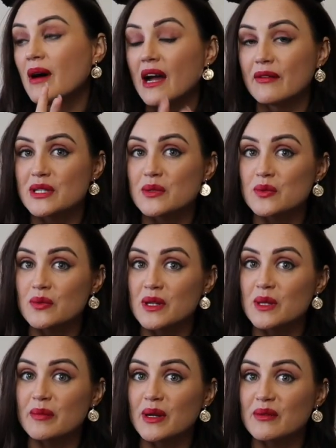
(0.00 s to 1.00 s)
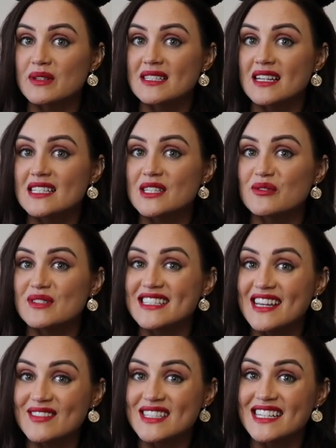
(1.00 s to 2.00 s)
Pirates was one of the big ones last year. I was
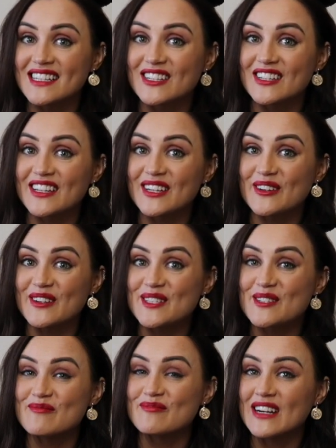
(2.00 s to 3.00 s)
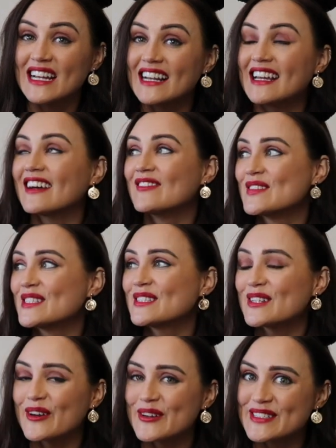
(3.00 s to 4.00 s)
devastated I couldn't get on it, so really I'm
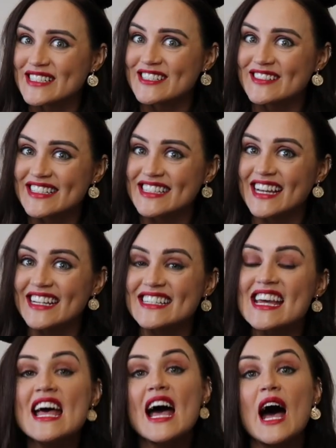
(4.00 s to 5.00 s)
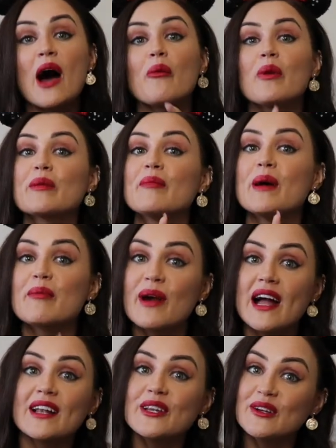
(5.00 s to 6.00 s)
so excited. And with my
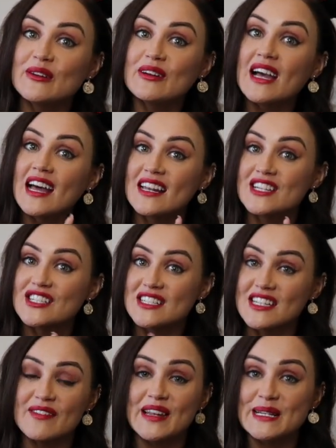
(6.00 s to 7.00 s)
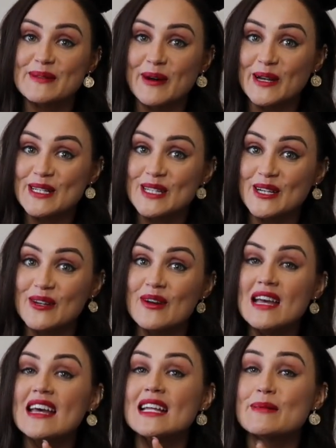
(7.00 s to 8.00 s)
brand new Canon G7X Mark
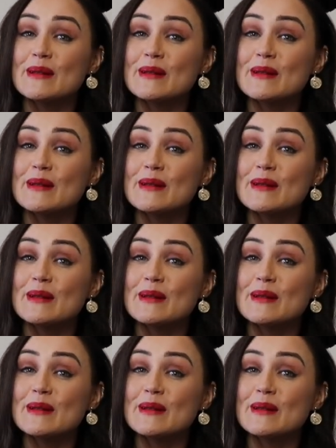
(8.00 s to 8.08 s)
II,